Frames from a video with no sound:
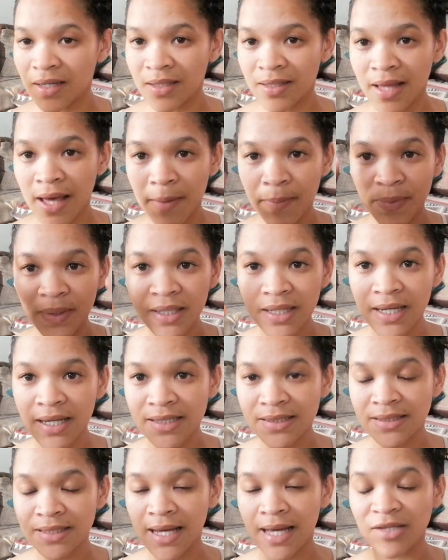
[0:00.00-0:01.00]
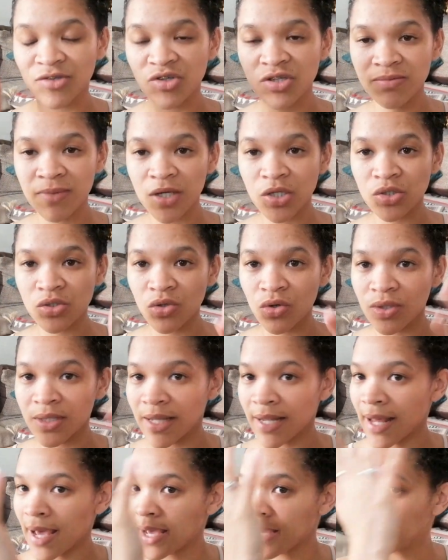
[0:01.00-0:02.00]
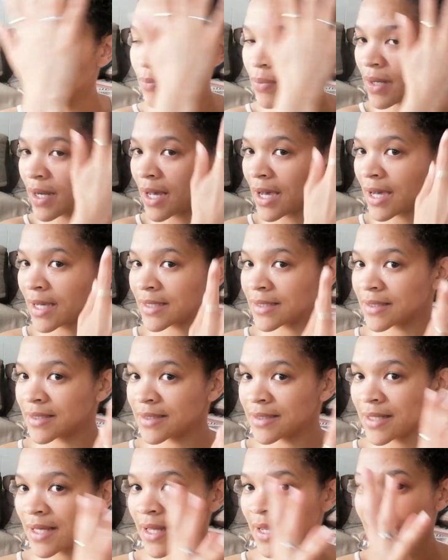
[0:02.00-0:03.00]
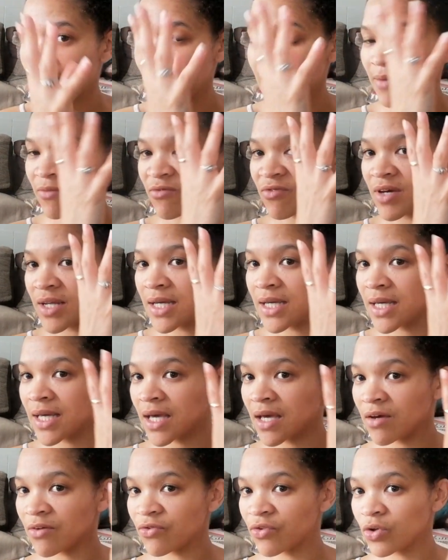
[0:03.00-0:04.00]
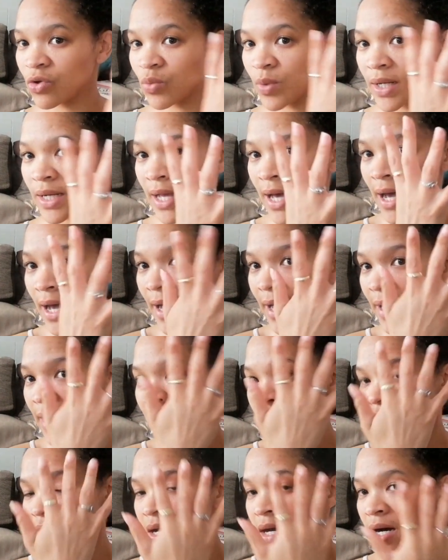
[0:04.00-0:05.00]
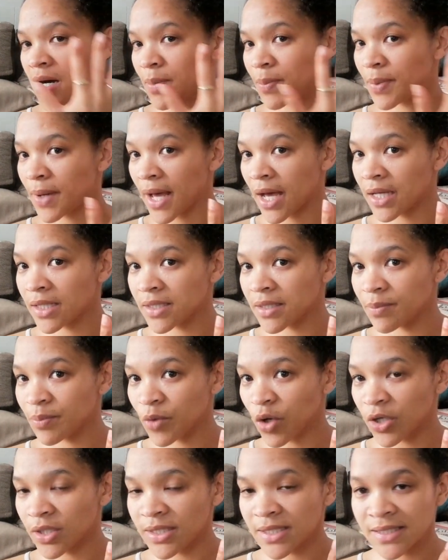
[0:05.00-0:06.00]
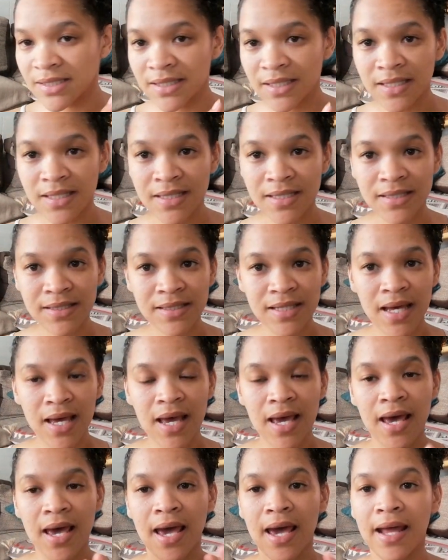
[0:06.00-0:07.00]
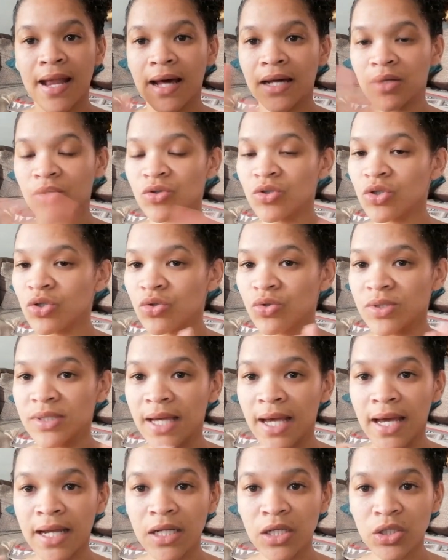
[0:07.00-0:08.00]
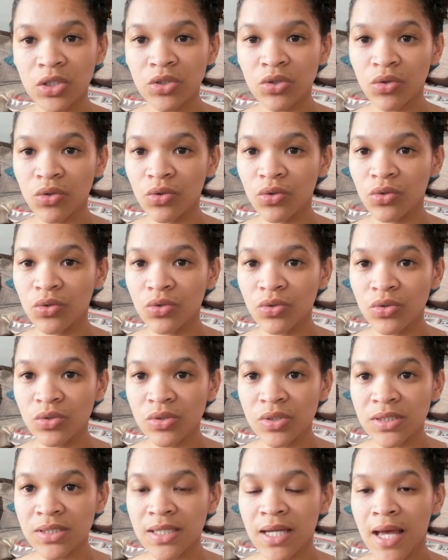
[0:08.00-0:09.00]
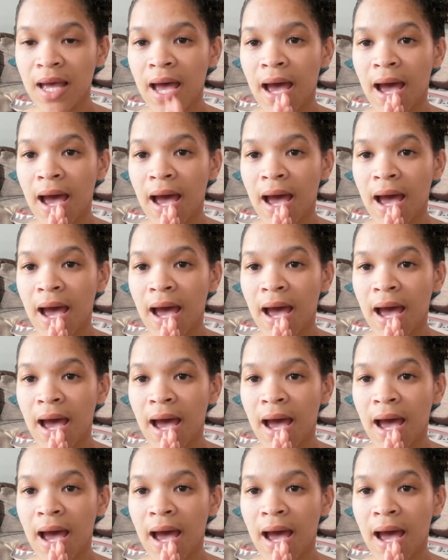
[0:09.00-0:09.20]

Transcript: the application. I just make sure that I apply it, and I am very careful when I apply deep conditioners, and I don't use any tools.